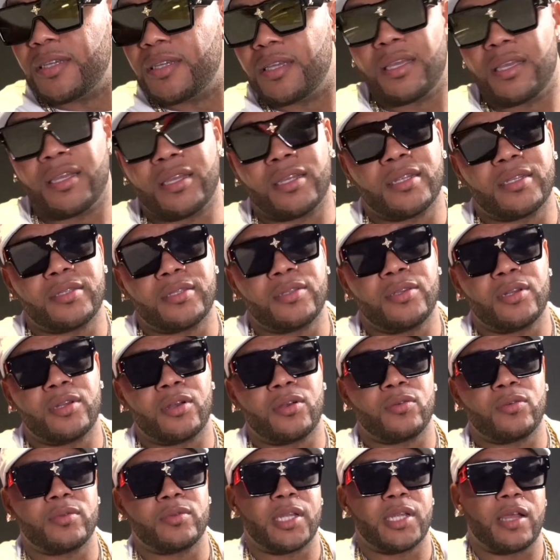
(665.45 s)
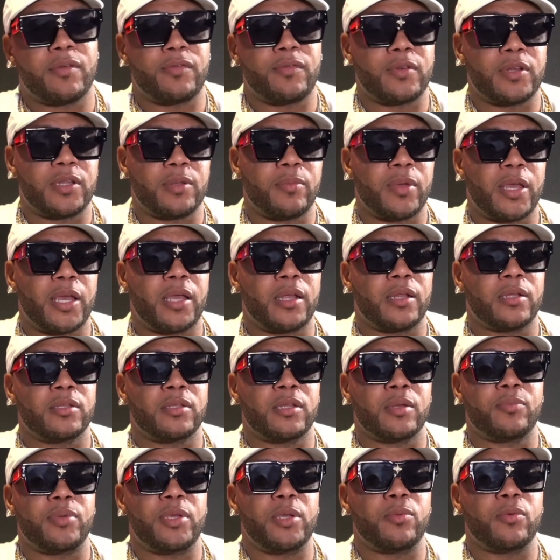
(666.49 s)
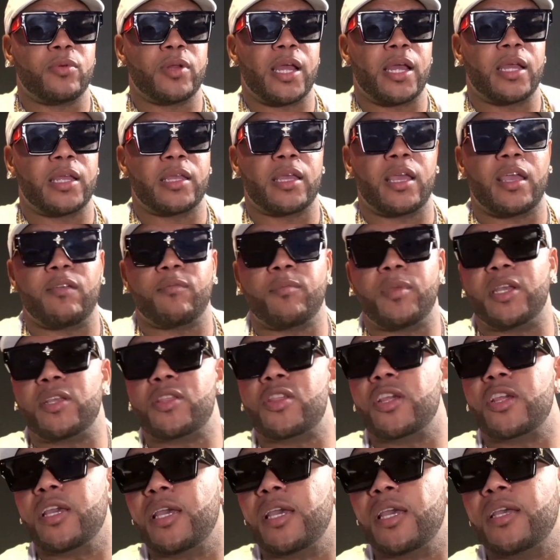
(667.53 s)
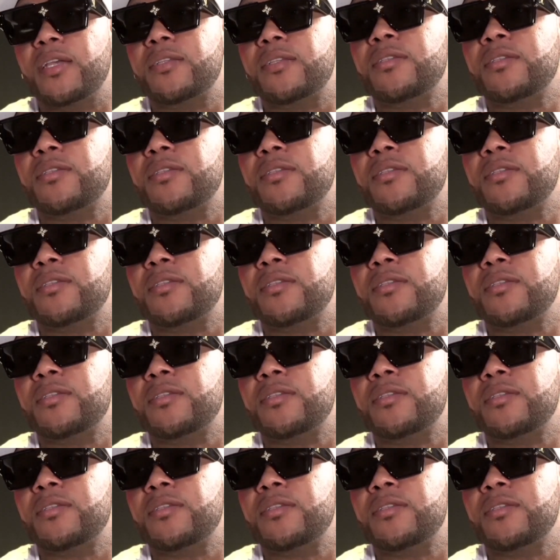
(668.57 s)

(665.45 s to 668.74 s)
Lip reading: and, definitely, man, the people that gave me a chance,